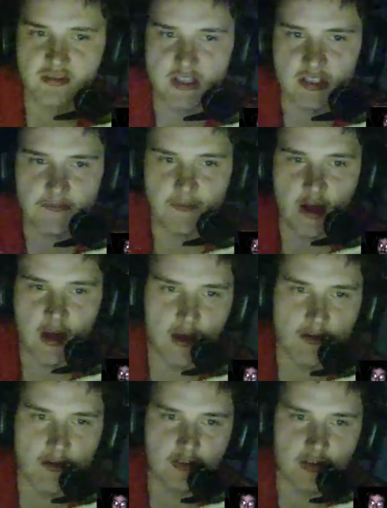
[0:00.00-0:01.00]

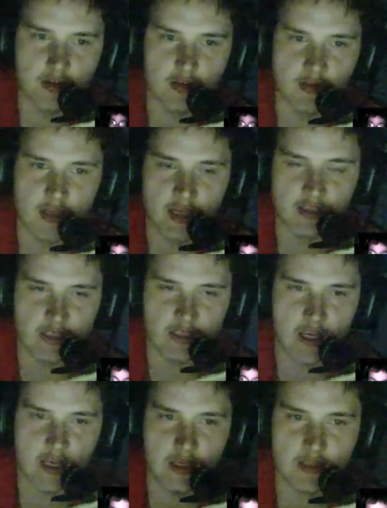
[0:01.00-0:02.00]
95 to
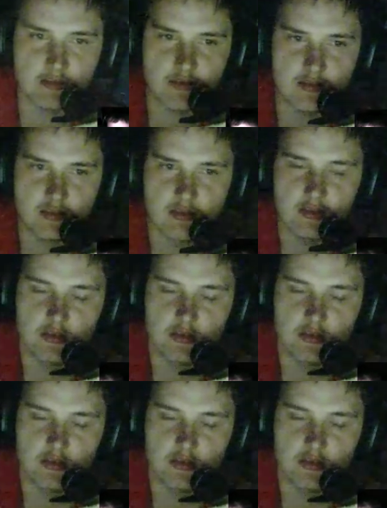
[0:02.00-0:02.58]
98